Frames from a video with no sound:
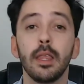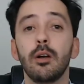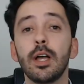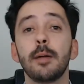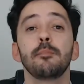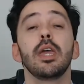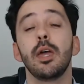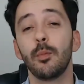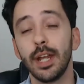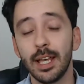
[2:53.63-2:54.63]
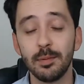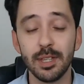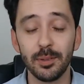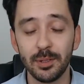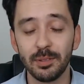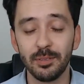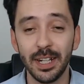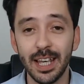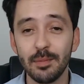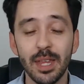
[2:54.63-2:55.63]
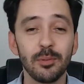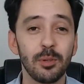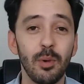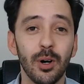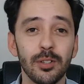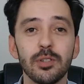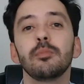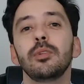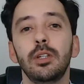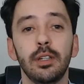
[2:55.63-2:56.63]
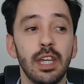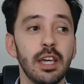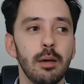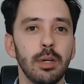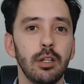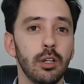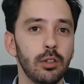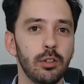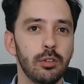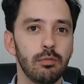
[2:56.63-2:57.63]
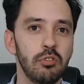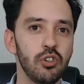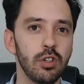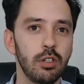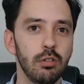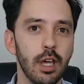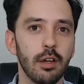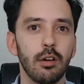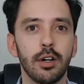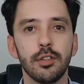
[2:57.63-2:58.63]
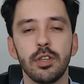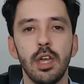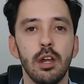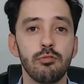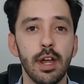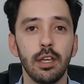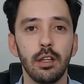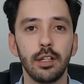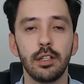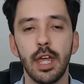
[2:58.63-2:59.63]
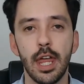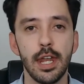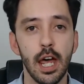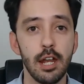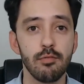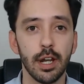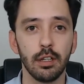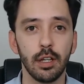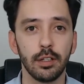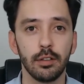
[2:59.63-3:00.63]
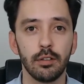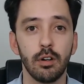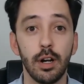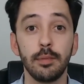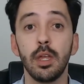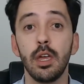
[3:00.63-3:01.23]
Okay, when it comes down to mods, they come in usually two categories: regulated and unregulated. Right?